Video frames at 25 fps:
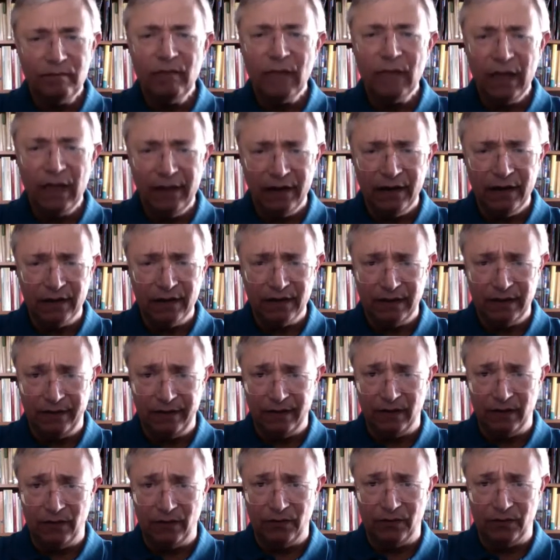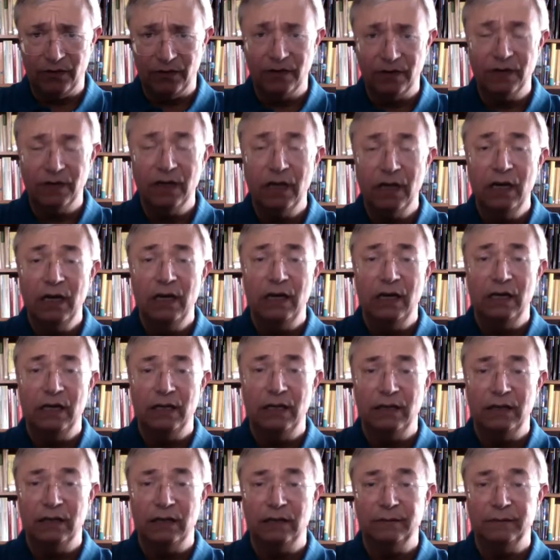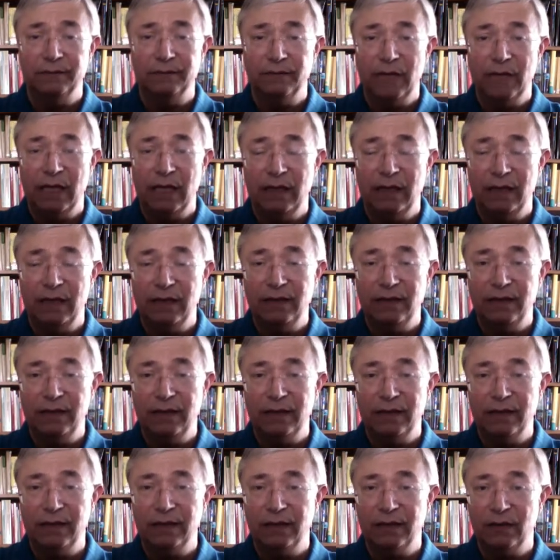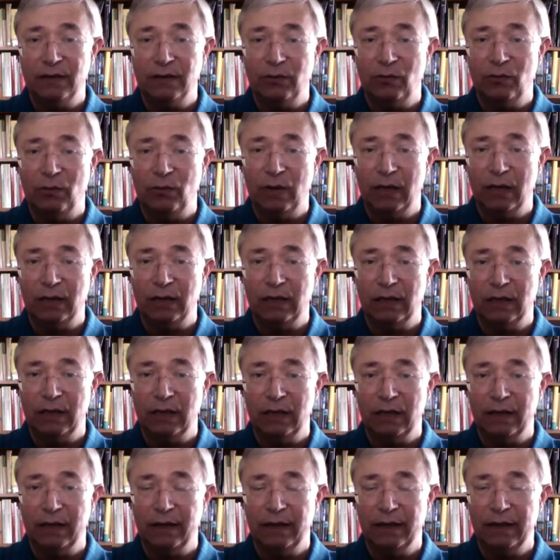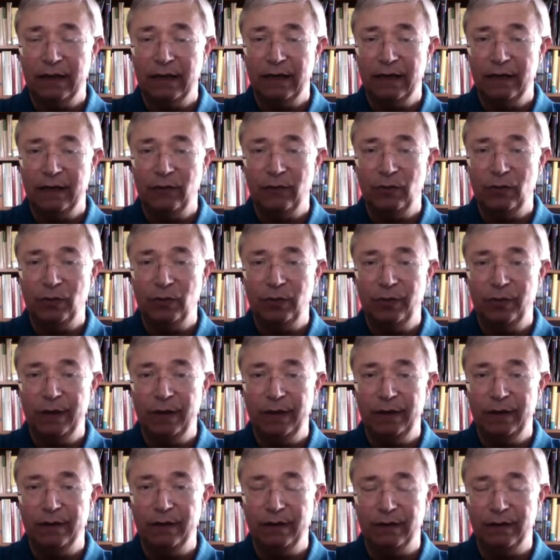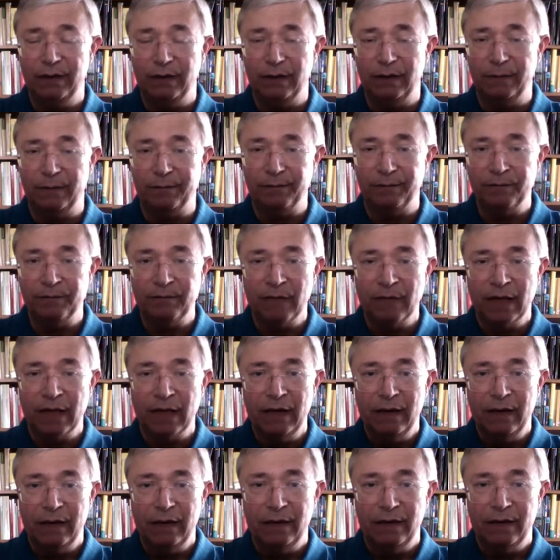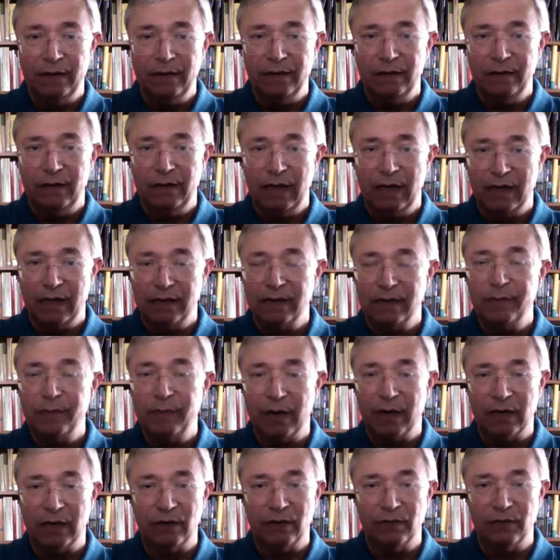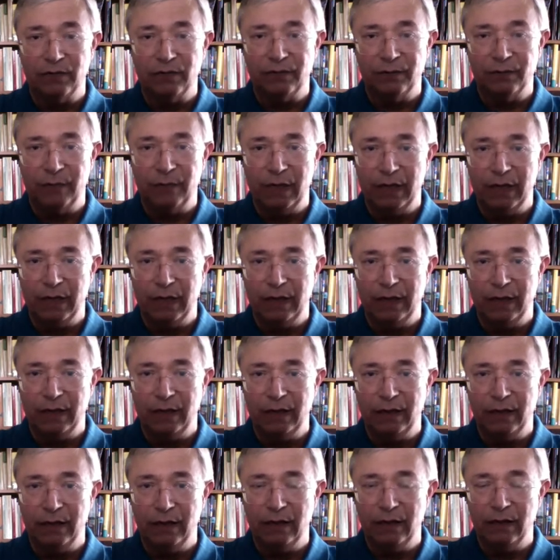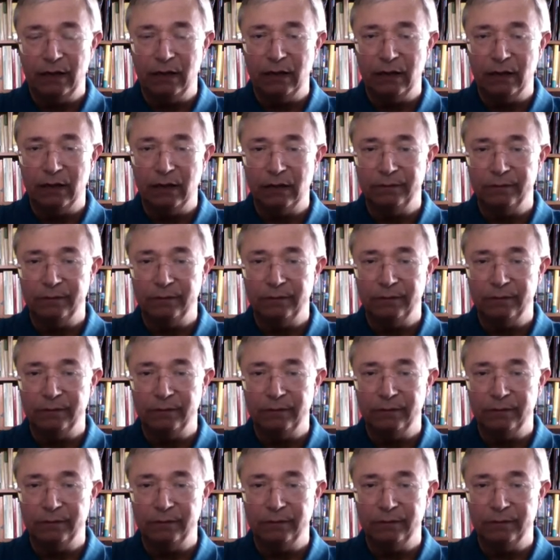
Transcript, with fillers: There are several others. Um, and this is what I think would be the, the last part of my uh,